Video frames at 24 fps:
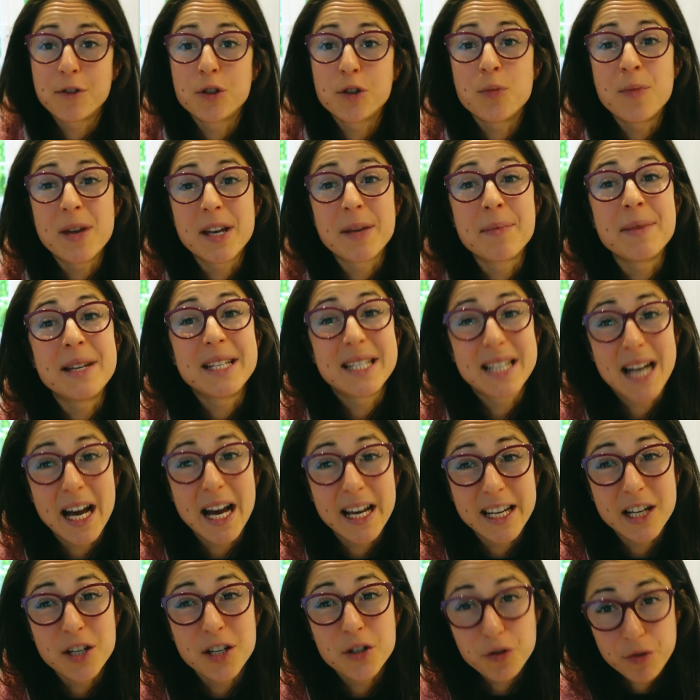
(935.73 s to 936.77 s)
make me
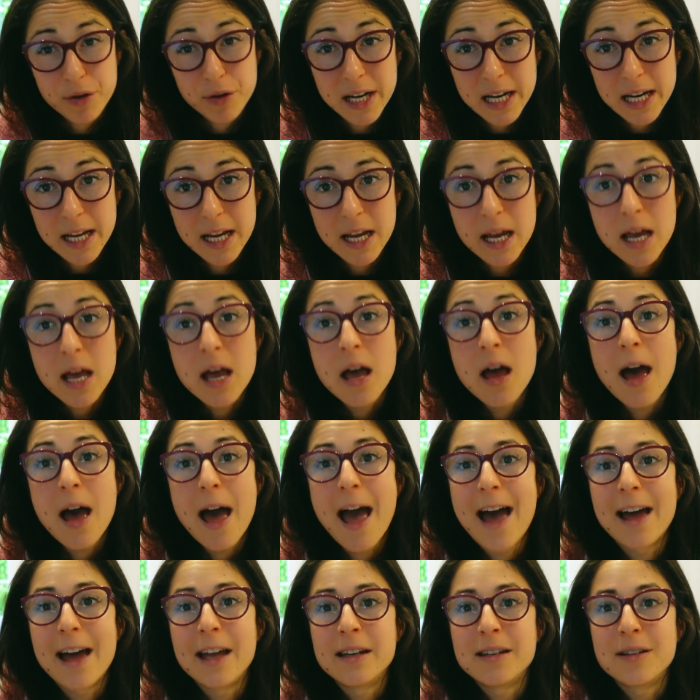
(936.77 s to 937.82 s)
tired really.
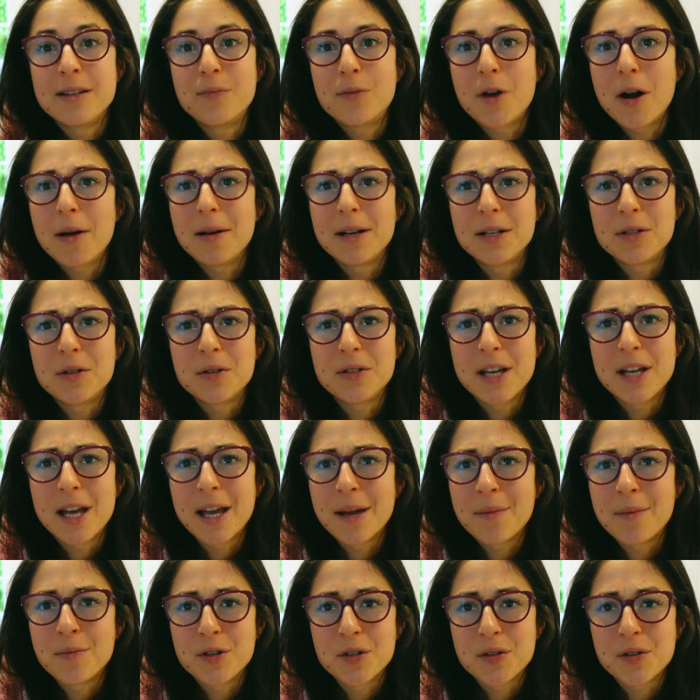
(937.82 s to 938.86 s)
And probably today
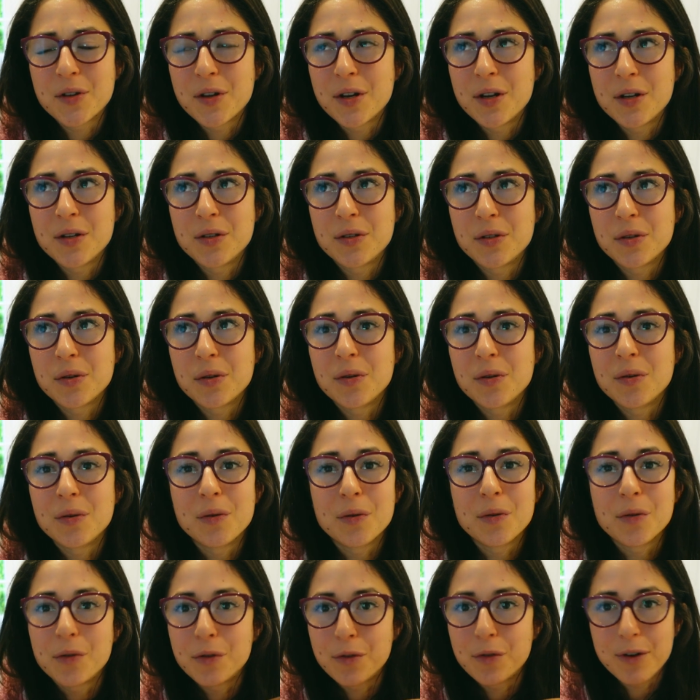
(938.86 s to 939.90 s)
I'm just gonna
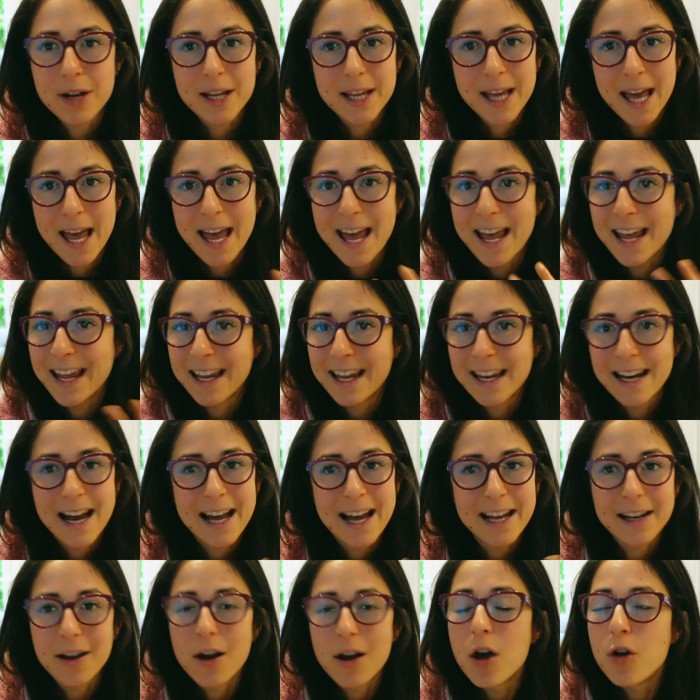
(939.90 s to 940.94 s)
do 3K,
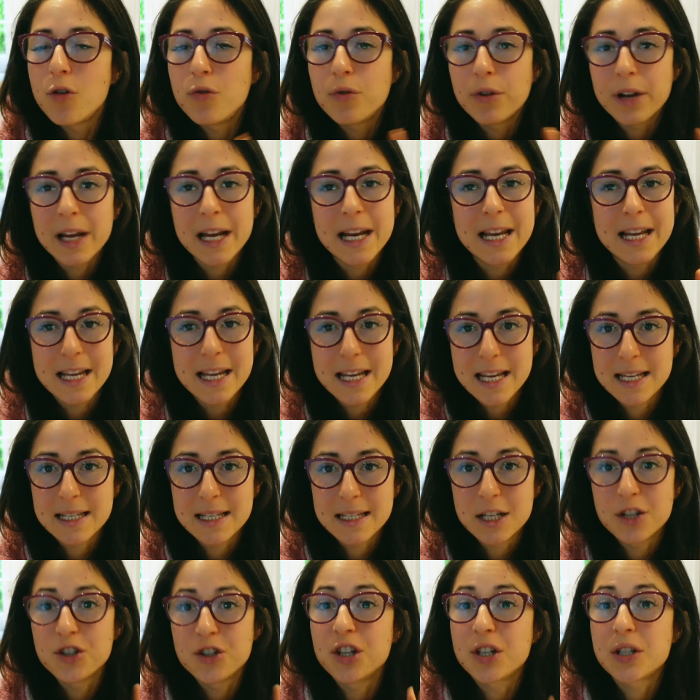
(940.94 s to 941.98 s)
like really
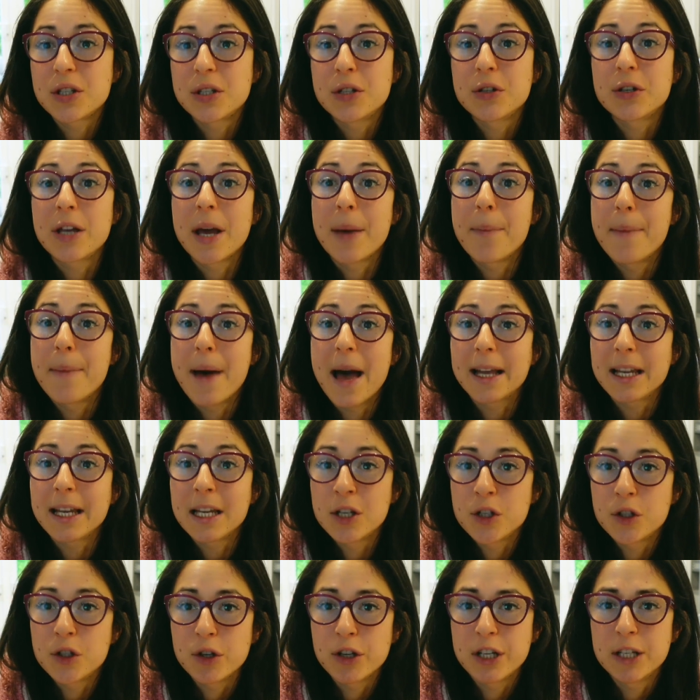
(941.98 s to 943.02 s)
easy, just to get back
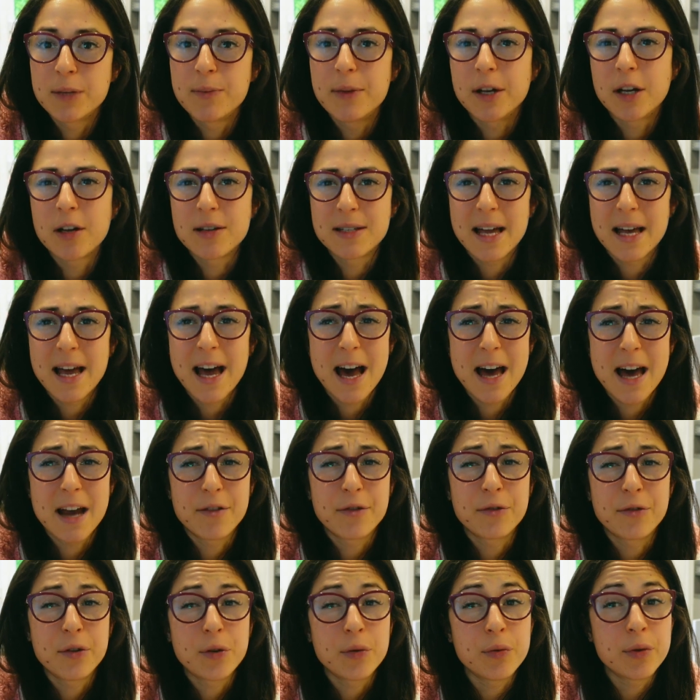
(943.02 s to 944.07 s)
into it, because I had a
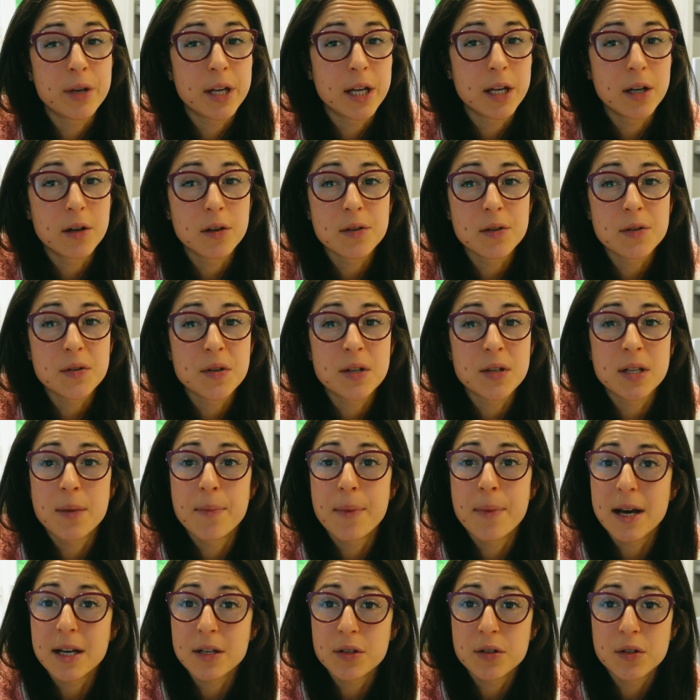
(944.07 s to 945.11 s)
few niggles in the
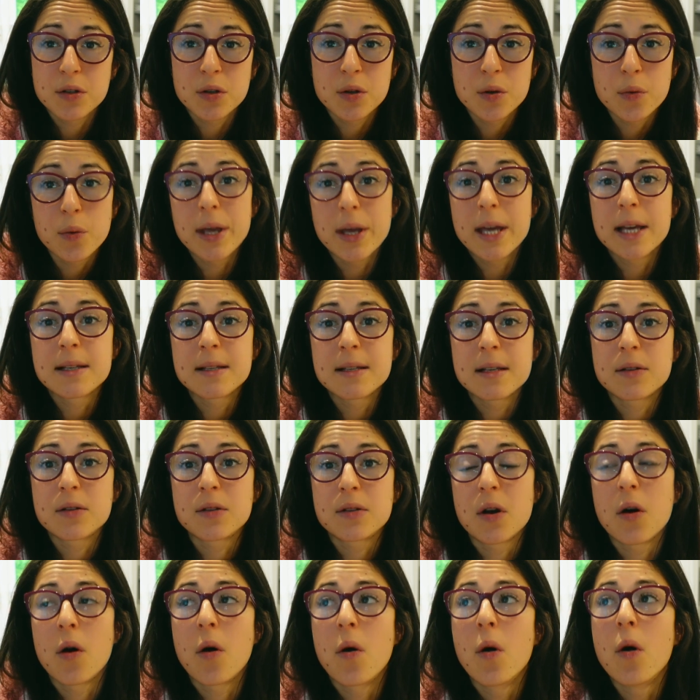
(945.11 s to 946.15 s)
past 2 weeks.
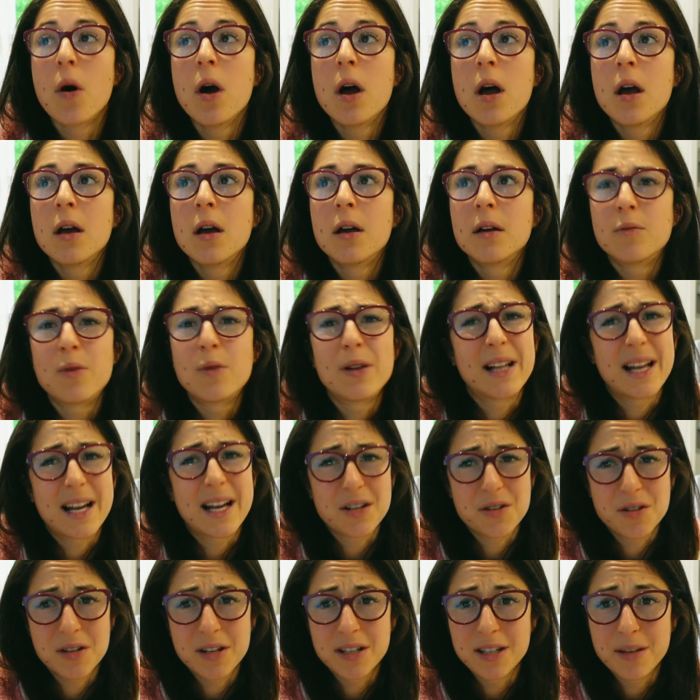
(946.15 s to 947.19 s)
So, well,
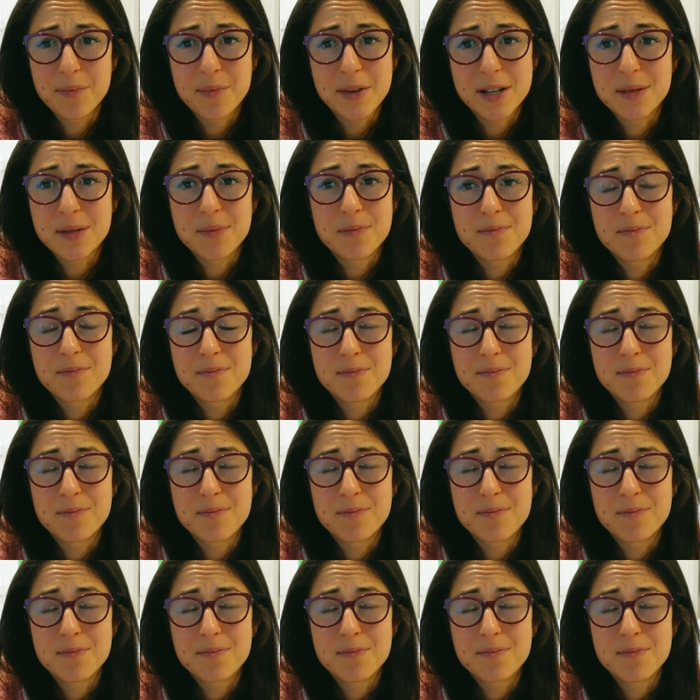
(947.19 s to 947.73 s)
actually in the past